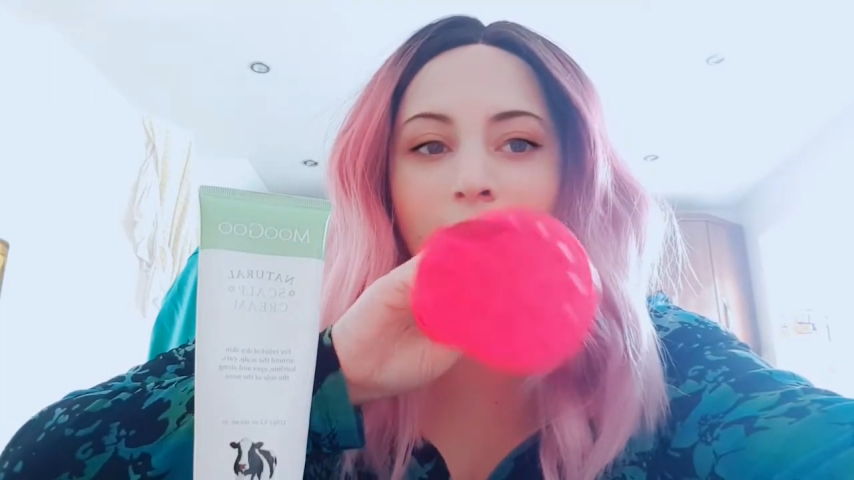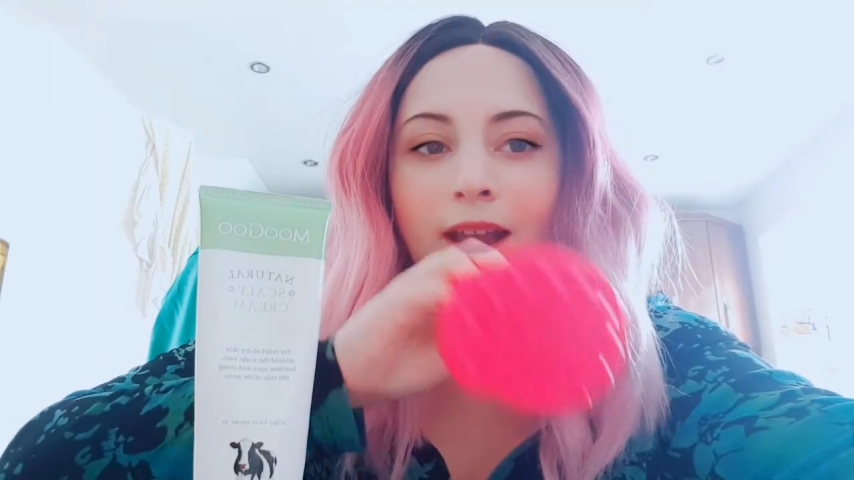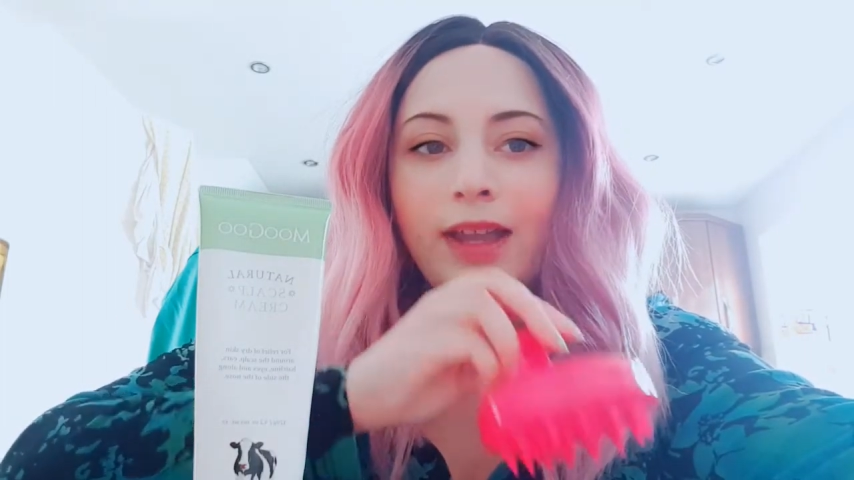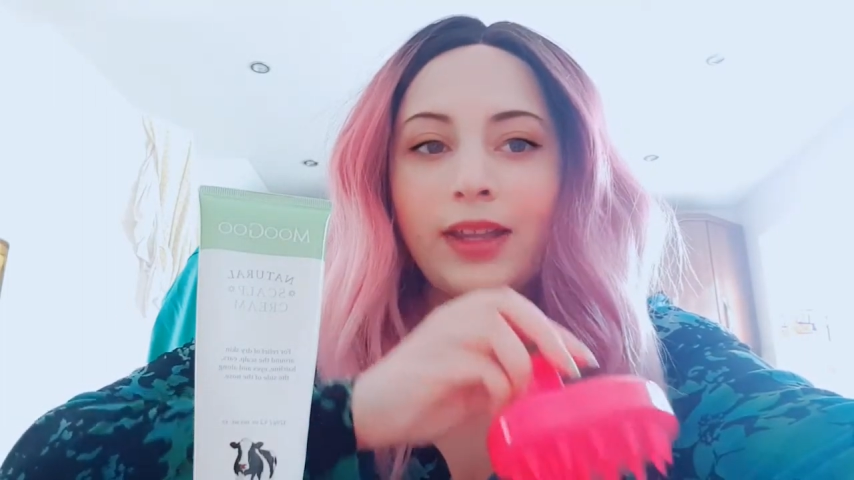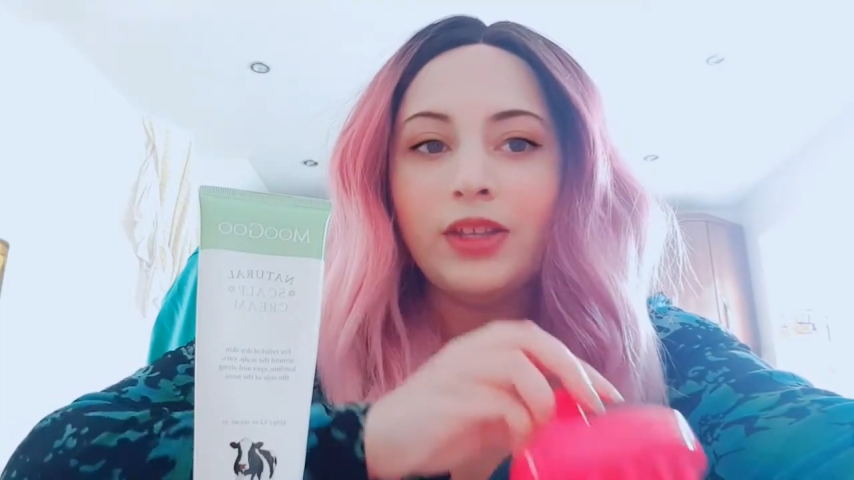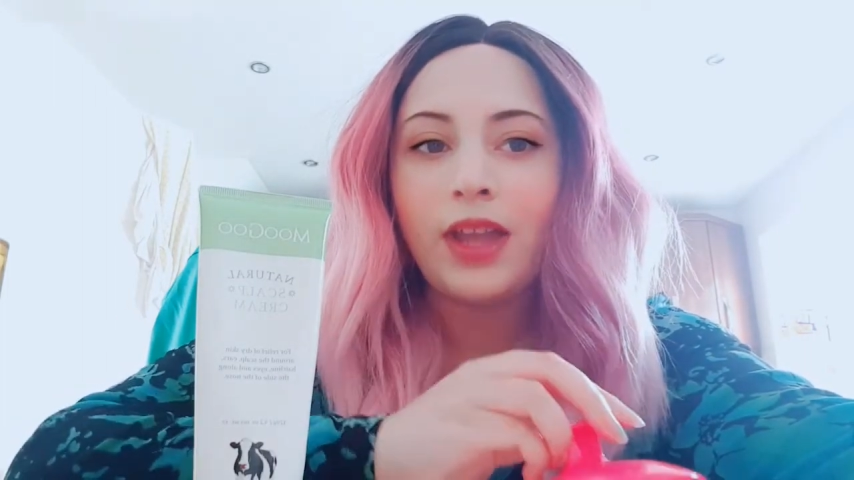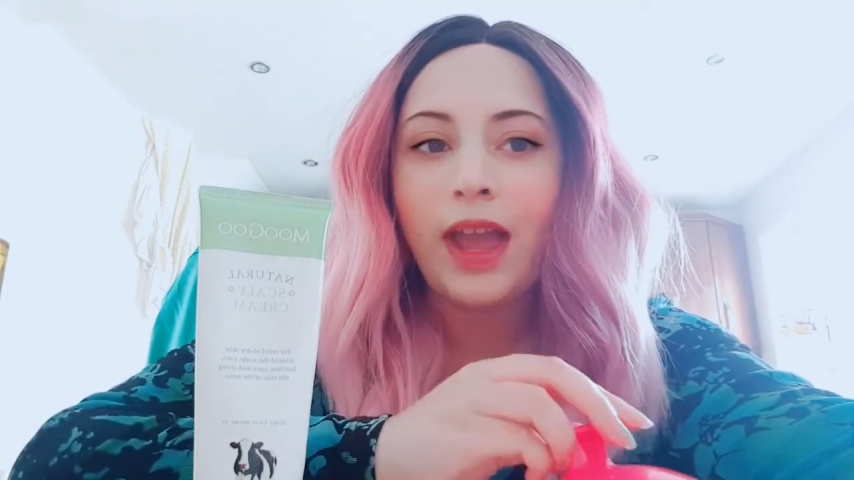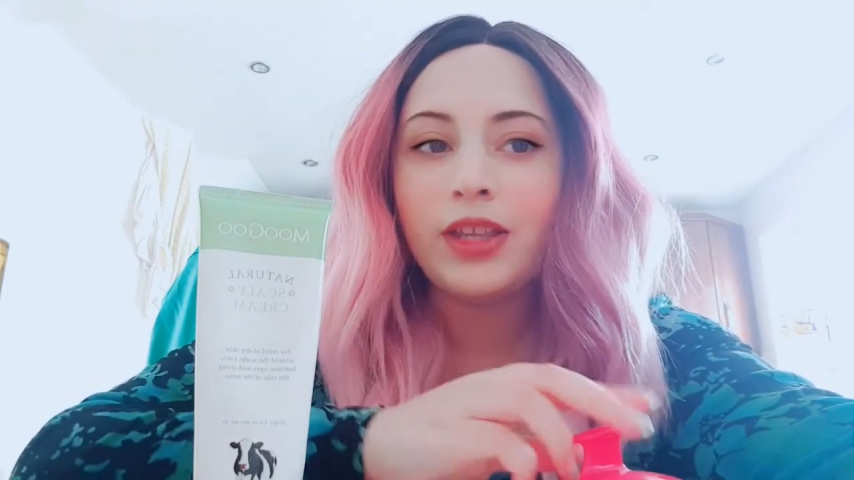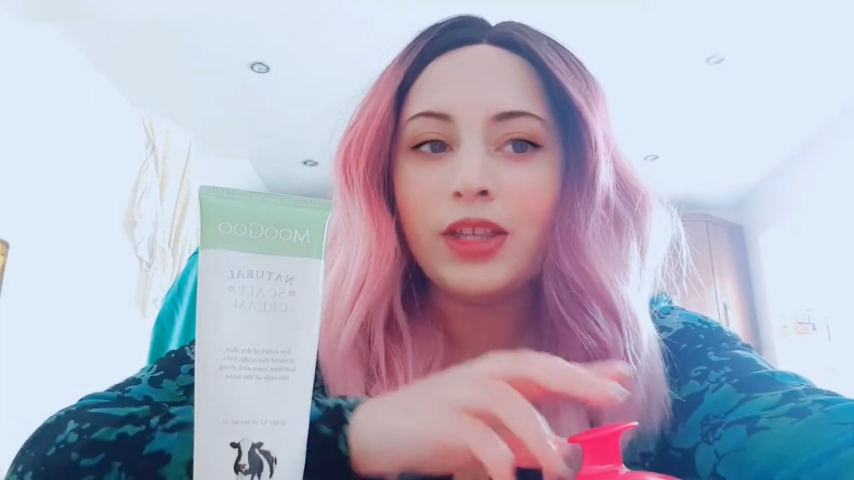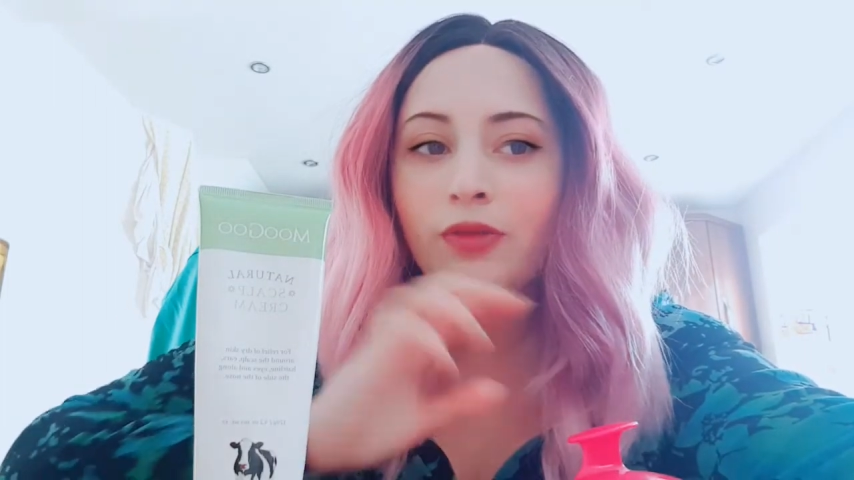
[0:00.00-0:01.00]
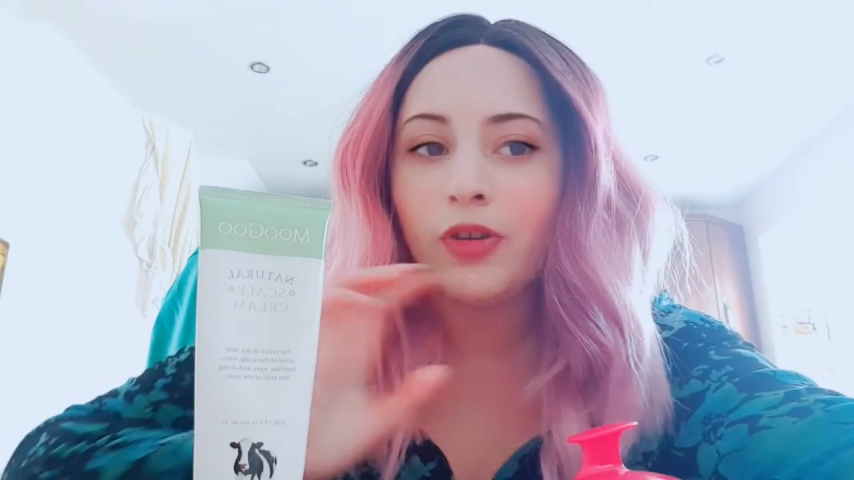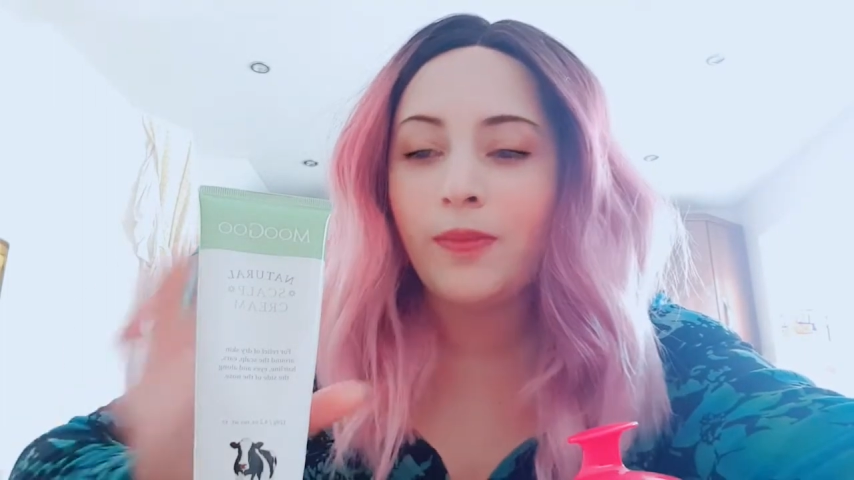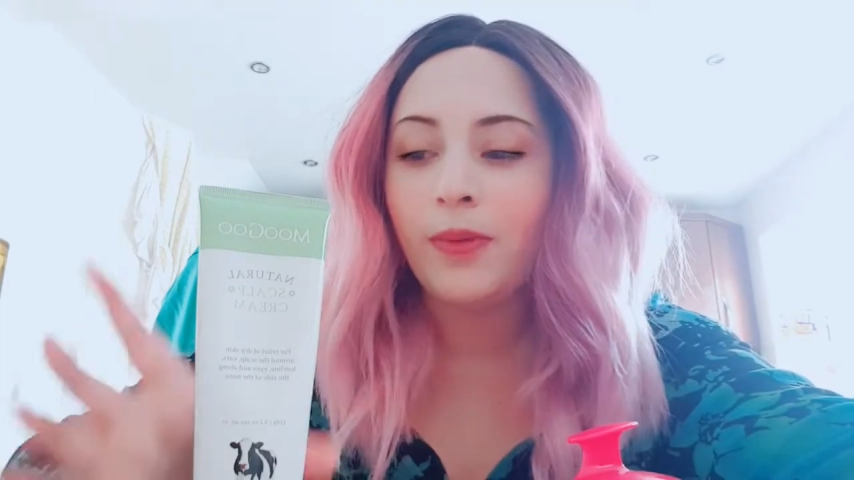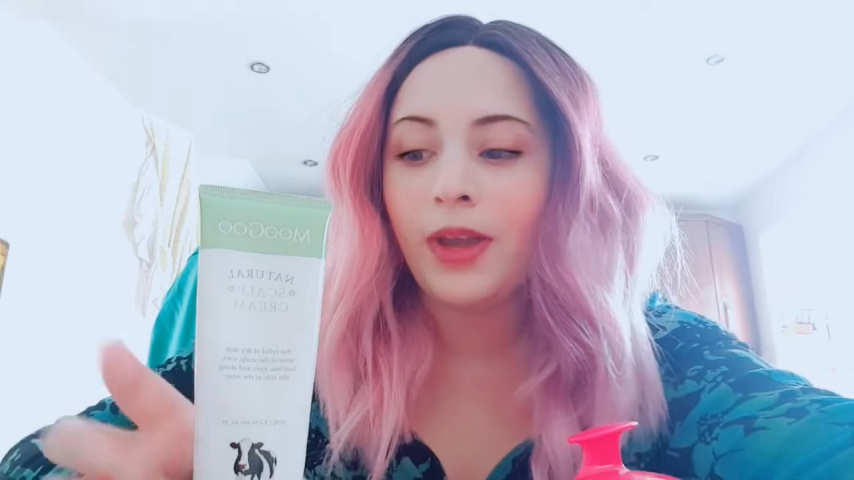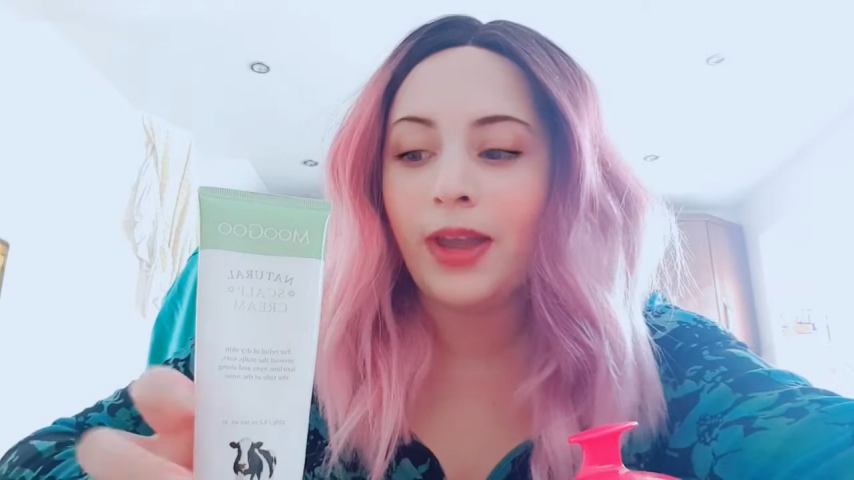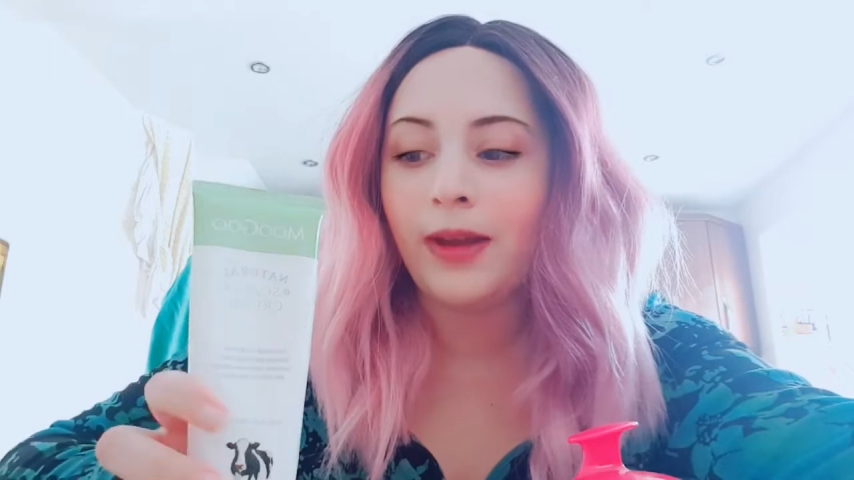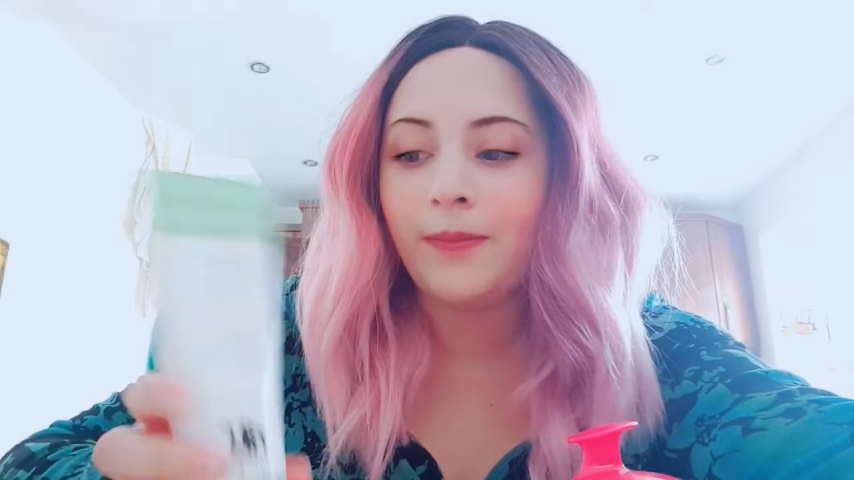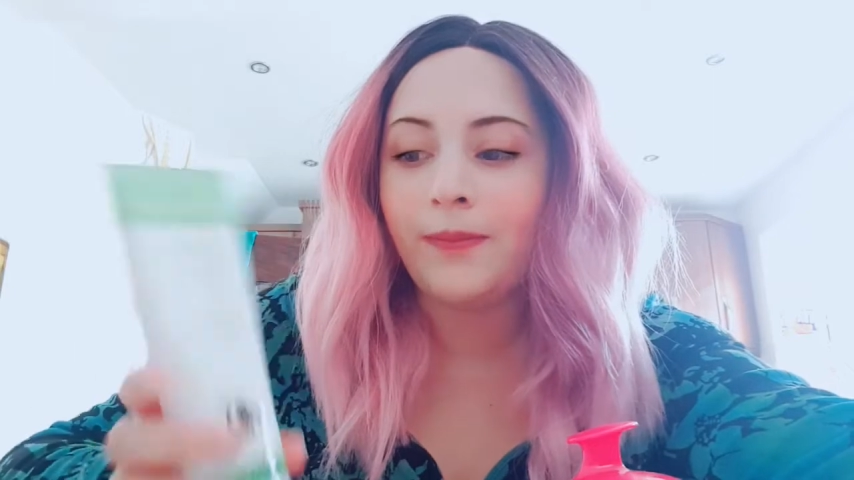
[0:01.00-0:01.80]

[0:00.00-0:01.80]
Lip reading: and I scrub, I